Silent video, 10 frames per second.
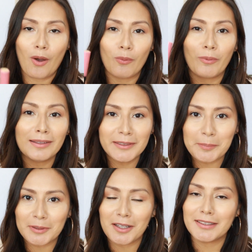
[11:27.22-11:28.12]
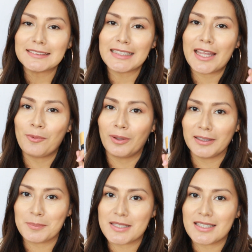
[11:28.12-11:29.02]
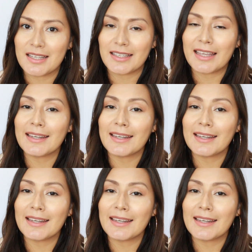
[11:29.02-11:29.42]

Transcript: one lip gloss, and one lipstick.